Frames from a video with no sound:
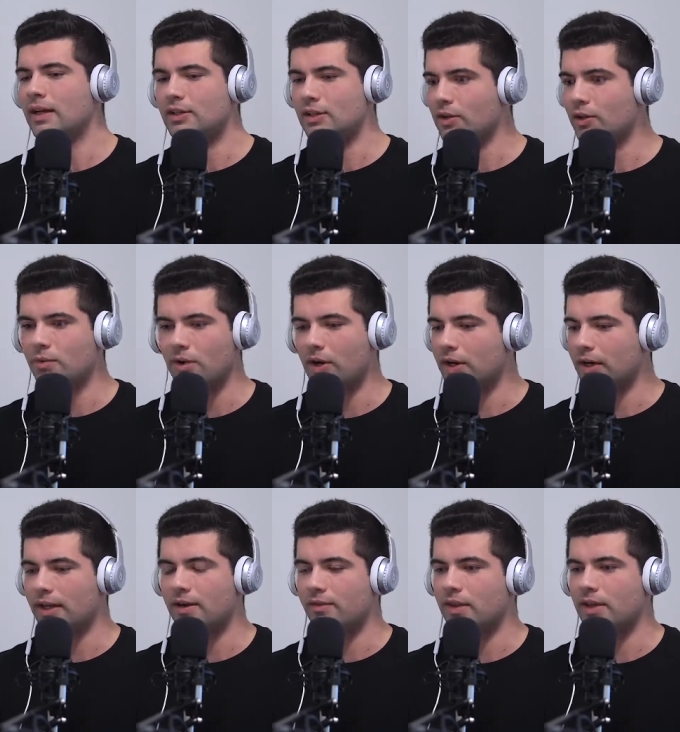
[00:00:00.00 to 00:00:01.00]
to learn
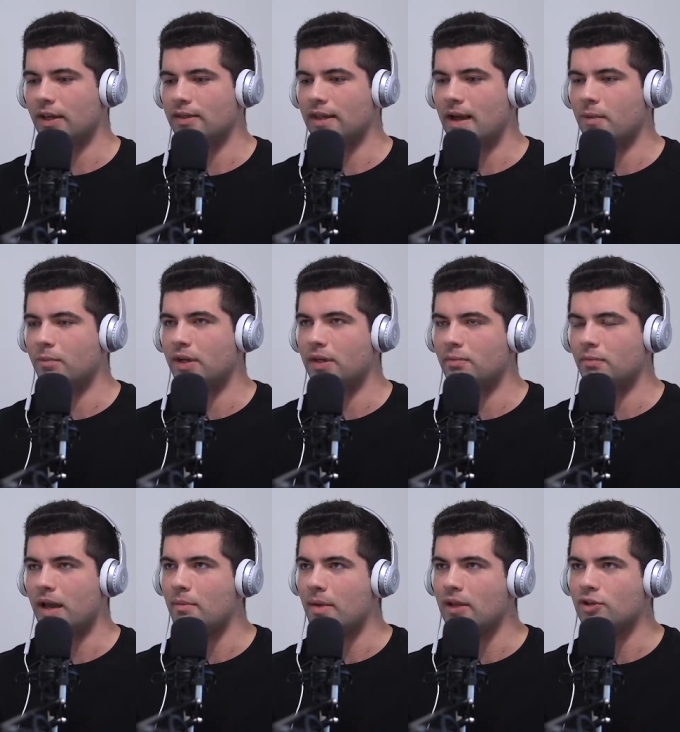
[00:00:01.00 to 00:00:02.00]
marketing and everything like that. But
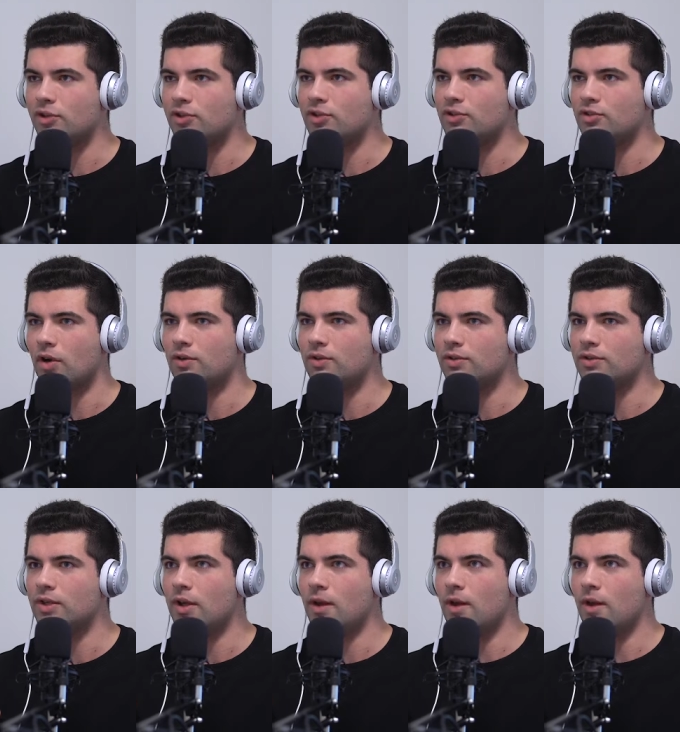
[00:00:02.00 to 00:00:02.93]
my major struggles